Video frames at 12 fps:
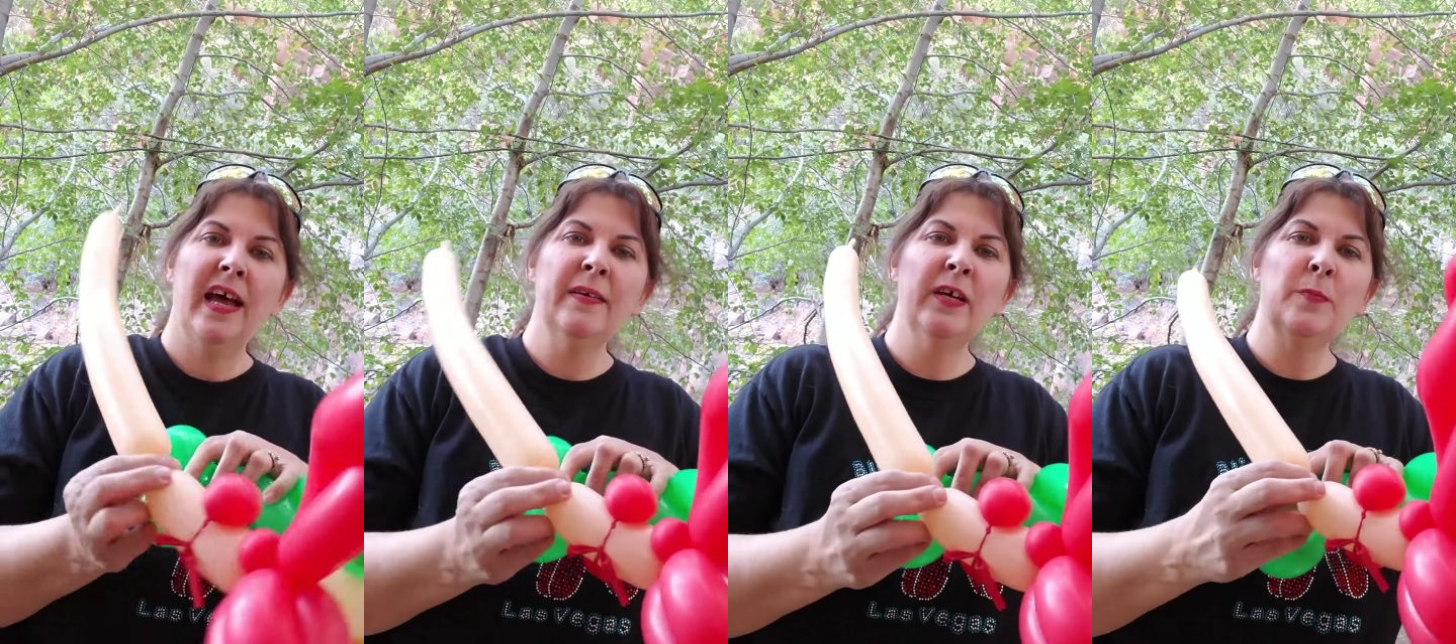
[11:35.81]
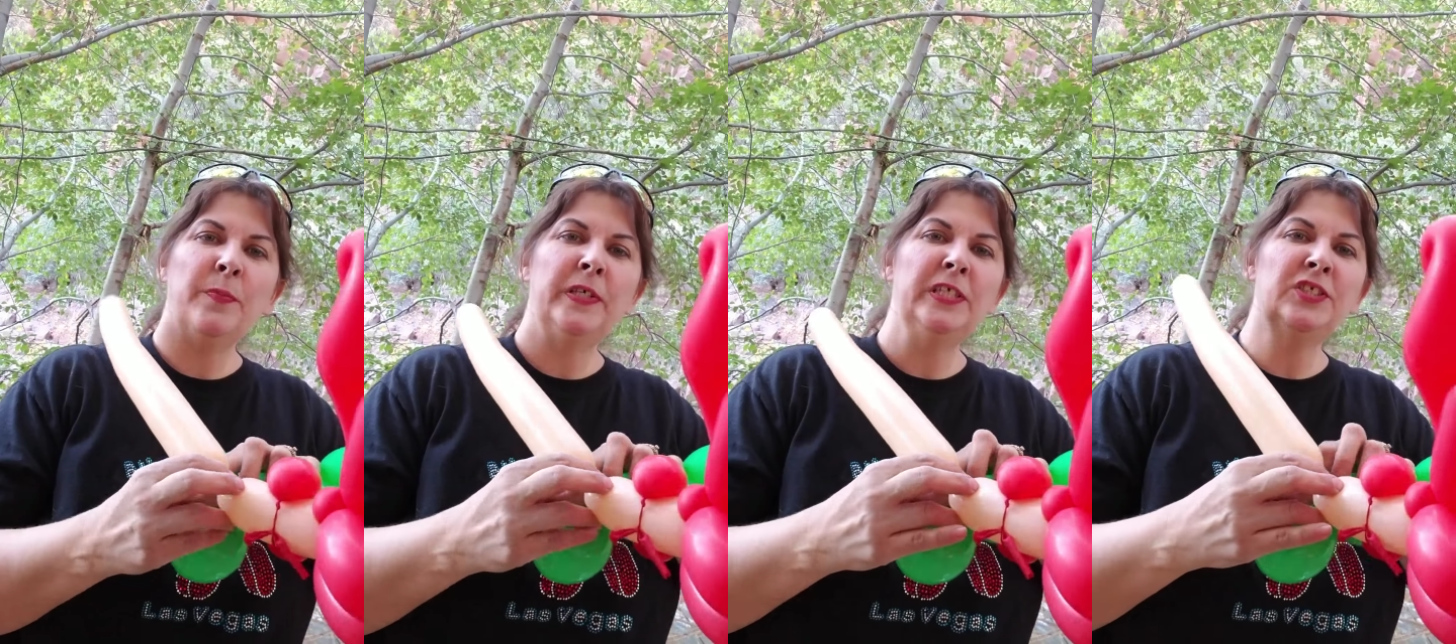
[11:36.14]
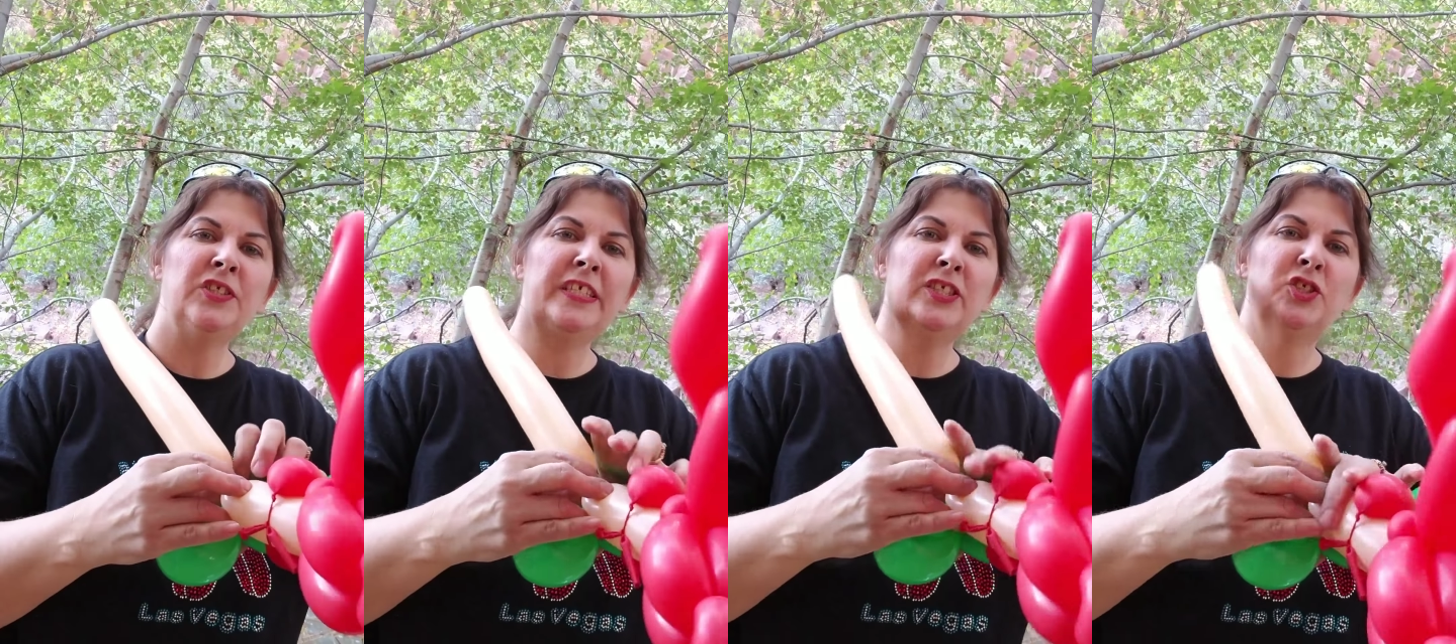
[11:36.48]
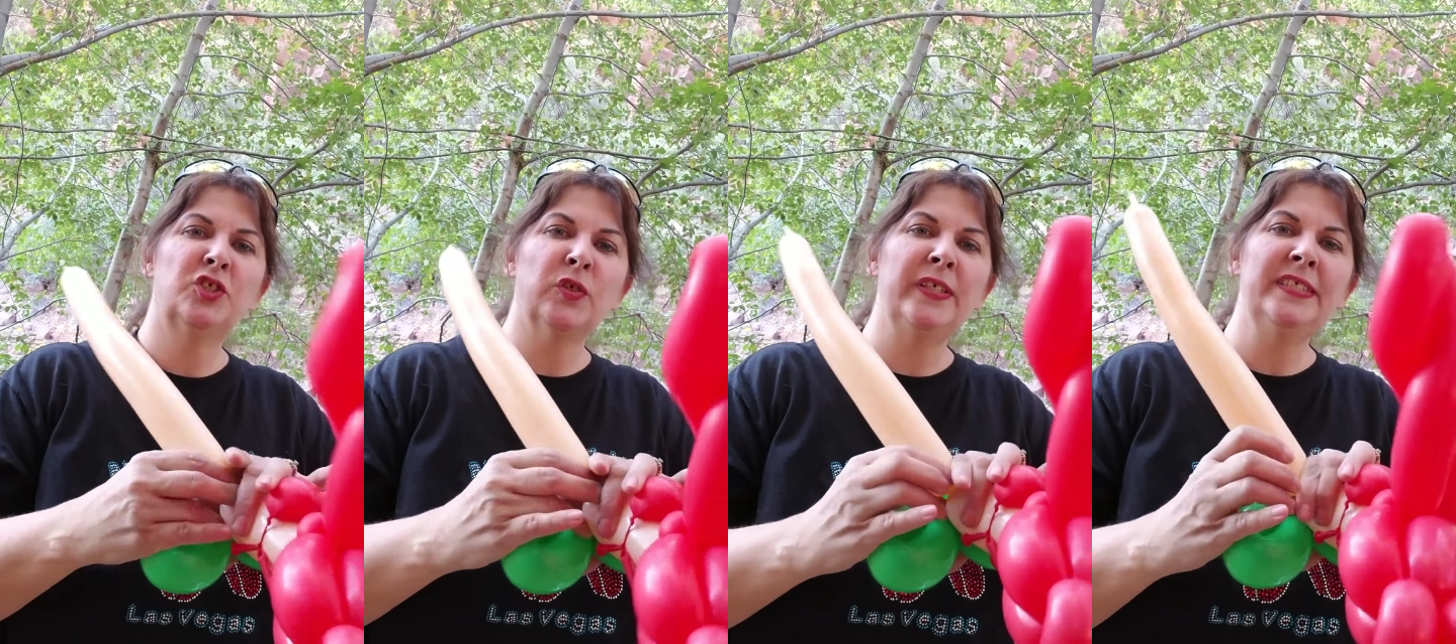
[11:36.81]
I'm going to push these
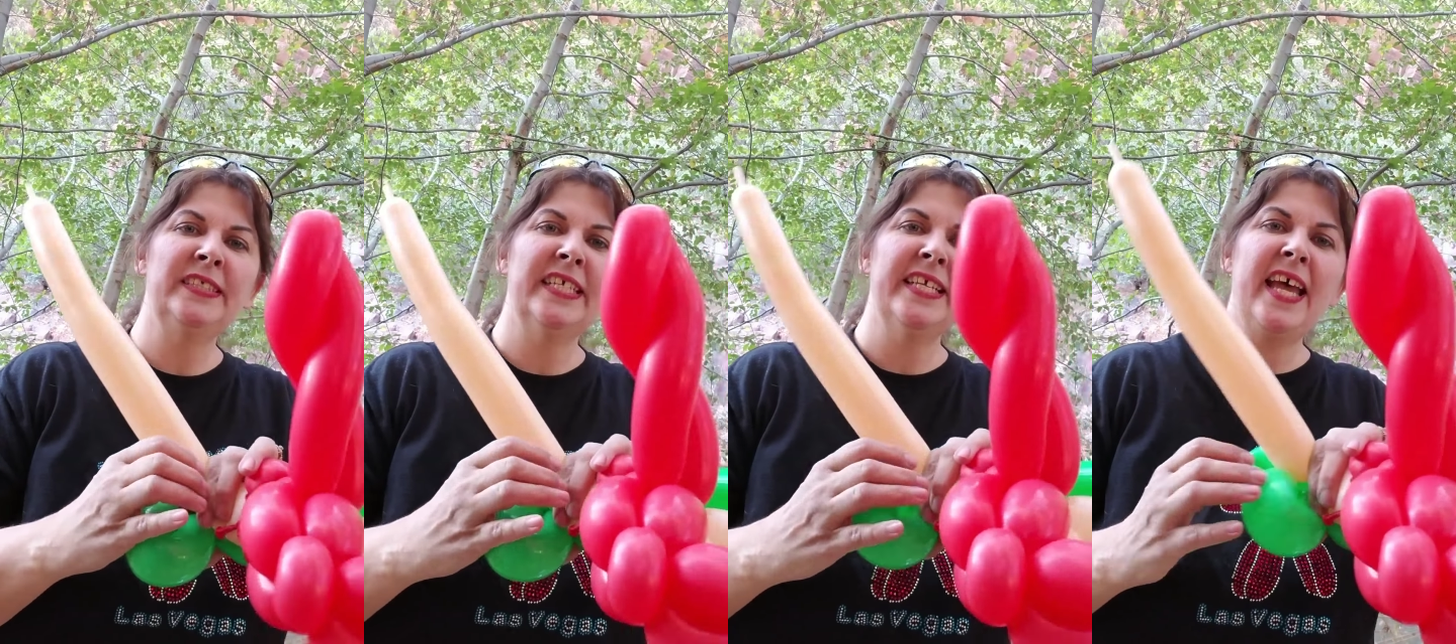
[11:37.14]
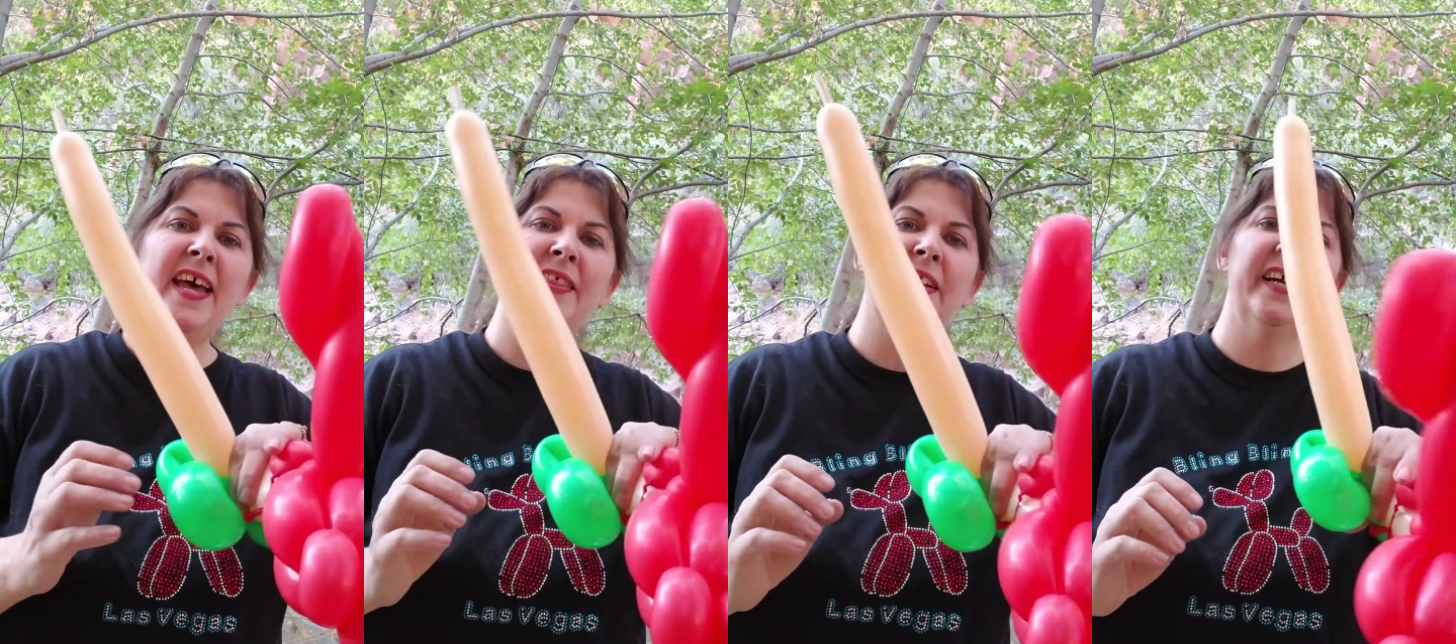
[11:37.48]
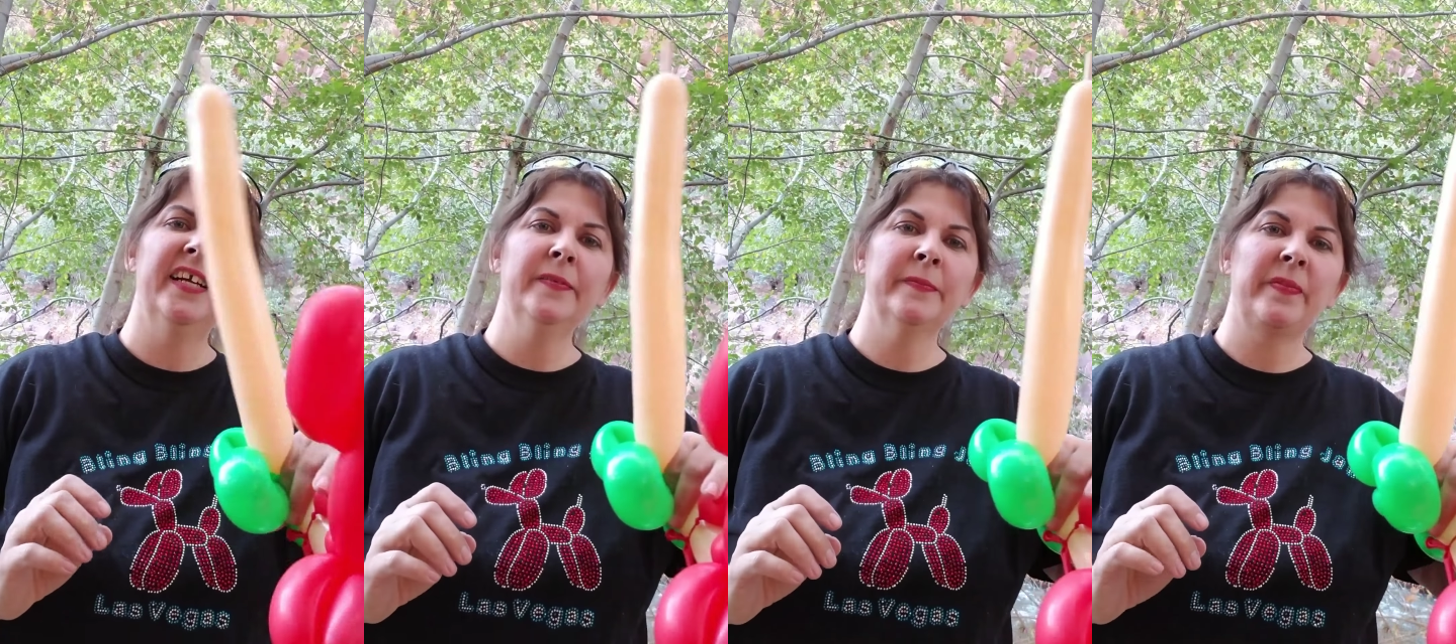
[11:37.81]
joints together,